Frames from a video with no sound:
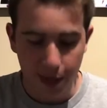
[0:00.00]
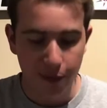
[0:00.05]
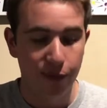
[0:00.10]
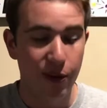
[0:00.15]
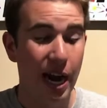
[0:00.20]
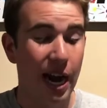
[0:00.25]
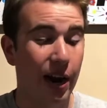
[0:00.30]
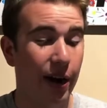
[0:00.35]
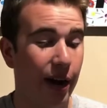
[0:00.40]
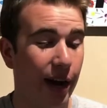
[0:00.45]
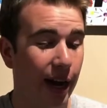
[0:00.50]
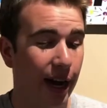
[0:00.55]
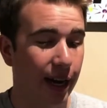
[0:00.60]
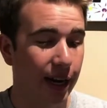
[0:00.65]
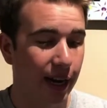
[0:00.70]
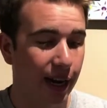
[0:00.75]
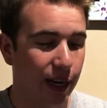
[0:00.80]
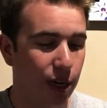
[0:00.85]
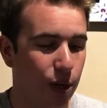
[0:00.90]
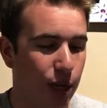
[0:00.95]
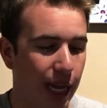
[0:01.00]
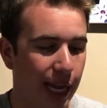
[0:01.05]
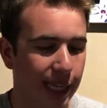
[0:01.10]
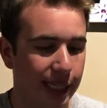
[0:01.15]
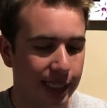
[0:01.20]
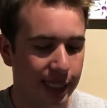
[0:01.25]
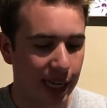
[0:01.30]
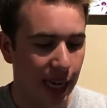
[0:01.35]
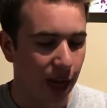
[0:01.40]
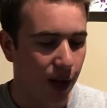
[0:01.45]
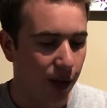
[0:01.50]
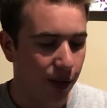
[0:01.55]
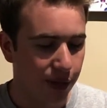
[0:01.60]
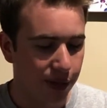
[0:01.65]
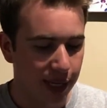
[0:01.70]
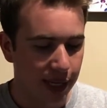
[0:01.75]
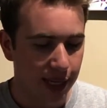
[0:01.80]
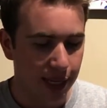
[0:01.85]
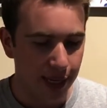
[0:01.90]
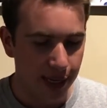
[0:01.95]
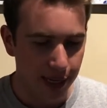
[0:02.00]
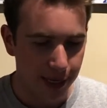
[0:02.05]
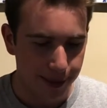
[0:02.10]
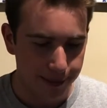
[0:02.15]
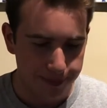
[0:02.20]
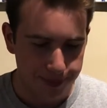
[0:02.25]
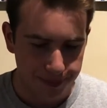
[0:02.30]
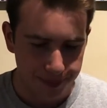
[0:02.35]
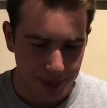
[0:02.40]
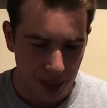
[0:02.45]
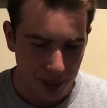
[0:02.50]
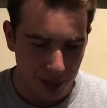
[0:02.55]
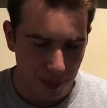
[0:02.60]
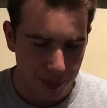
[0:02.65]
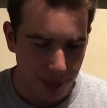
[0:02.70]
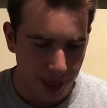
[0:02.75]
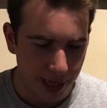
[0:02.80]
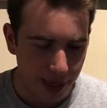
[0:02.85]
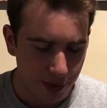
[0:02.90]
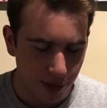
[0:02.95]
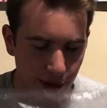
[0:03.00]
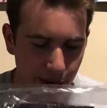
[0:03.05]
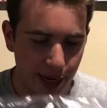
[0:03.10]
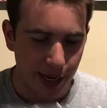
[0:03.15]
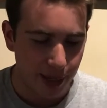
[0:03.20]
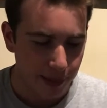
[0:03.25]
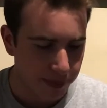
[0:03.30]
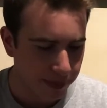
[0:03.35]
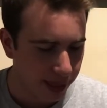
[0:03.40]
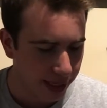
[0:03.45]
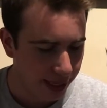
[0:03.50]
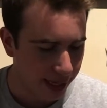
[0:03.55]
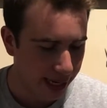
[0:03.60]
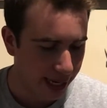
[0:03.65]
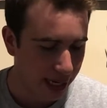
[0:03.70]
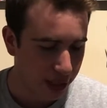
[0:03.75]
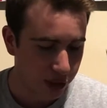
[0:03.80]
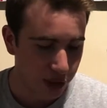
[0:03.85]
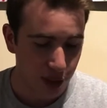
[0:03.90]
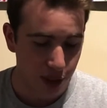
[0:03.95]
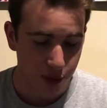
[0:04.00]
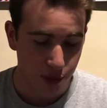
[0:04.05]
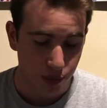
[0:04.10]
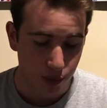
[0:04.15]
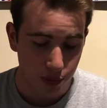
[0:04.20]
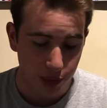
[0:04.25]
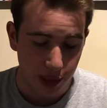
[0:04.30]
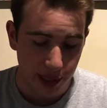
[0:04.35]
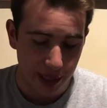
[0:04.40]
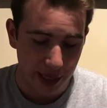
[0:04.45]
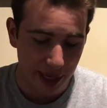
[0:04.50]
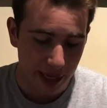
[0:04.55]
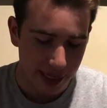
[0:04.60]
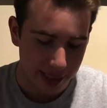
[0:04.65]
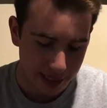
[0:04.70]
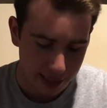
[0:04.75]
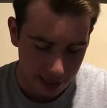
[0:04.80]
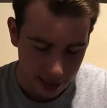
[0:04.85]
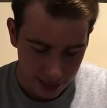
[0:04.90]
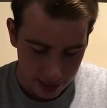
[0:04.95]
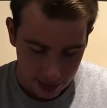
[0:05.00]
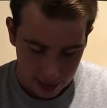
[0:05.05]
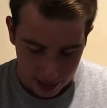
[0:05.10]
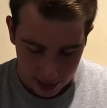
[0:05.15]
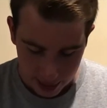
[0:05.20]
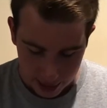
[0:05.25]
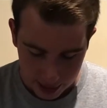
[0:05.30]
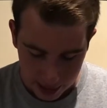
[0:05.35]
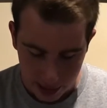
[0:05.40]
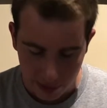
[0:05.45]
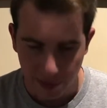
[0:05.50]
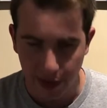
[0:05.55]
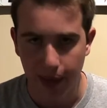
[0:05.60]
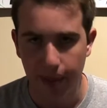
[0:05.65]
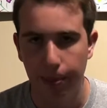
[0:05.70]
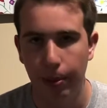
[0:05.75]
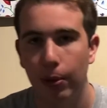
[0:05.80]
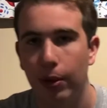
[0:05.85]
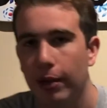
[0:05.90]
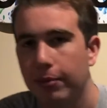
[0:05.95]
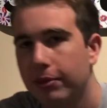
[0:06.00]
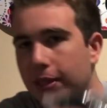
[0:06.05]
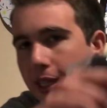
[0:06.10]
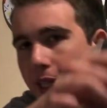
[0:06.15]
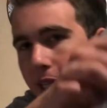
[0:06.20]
fire. You can't tell the pink writing, but it actually looks really nice. Let's see if I can pull up to the